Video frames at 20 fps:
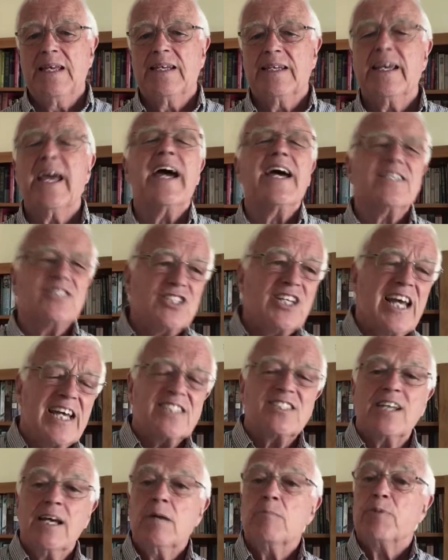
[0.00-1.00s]

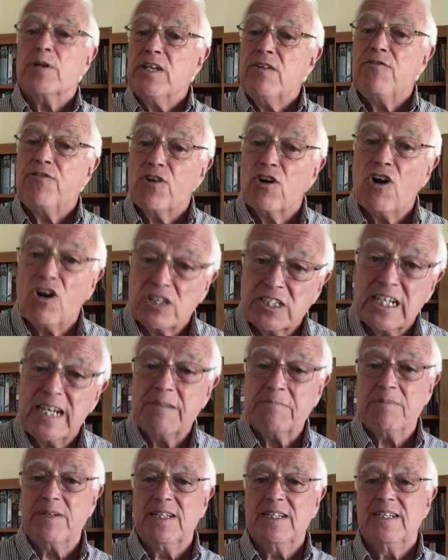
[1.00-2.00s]
Yes, but he forgot
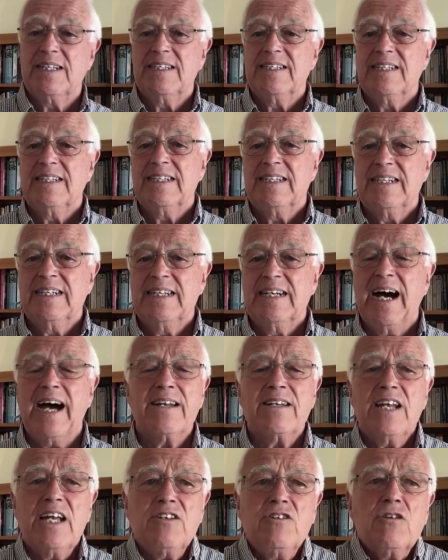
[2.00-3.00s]
him.
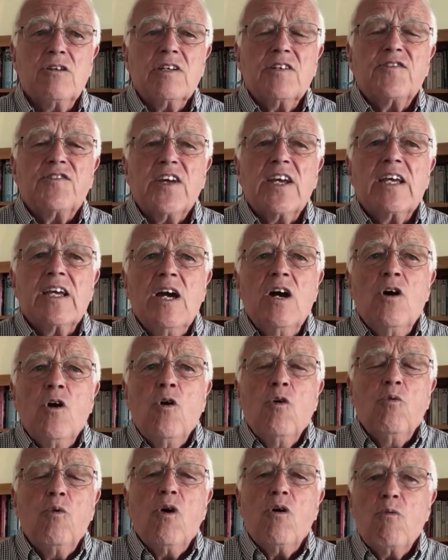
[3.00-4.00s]
And you can think,
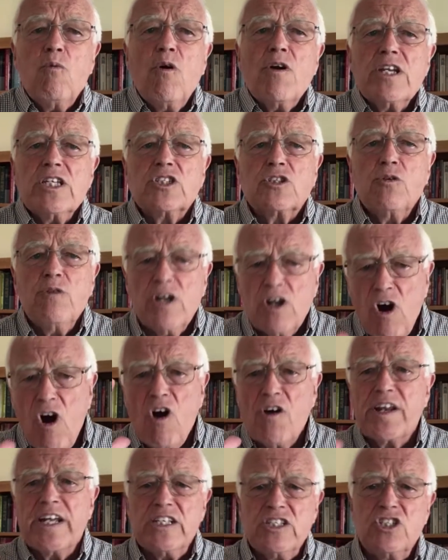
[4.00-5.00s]
what is going
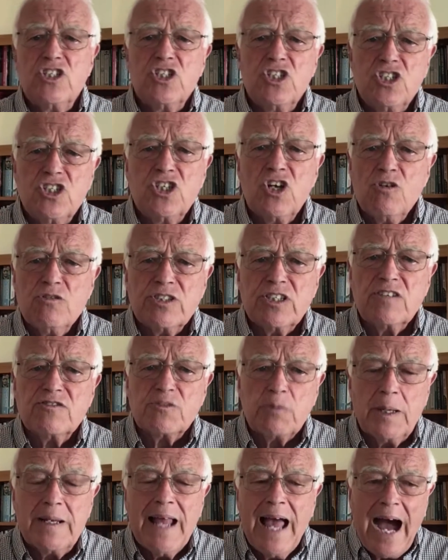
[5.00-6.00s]
on in
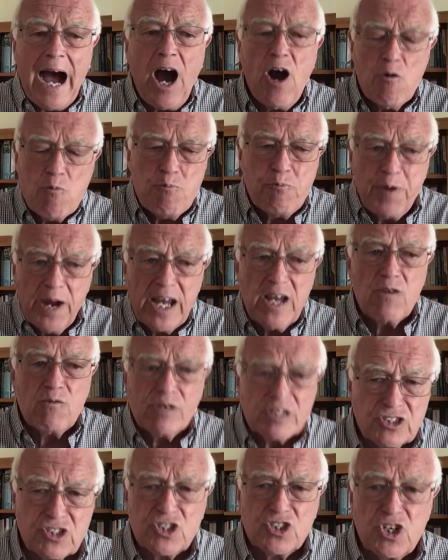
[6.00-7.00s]
Joseph's mind? How big
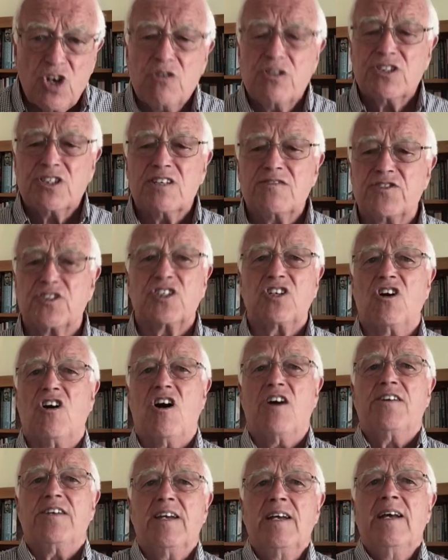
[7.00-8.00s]
was Joseph's
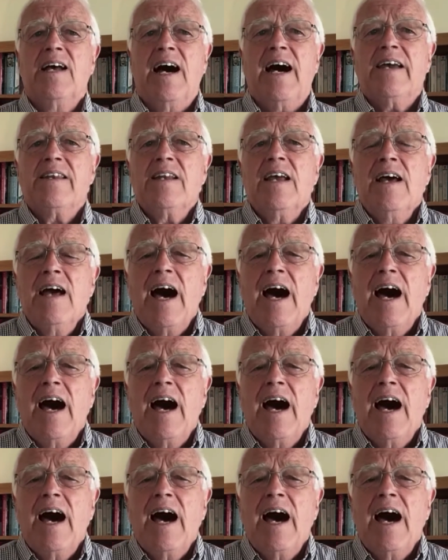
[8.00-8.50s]
God? And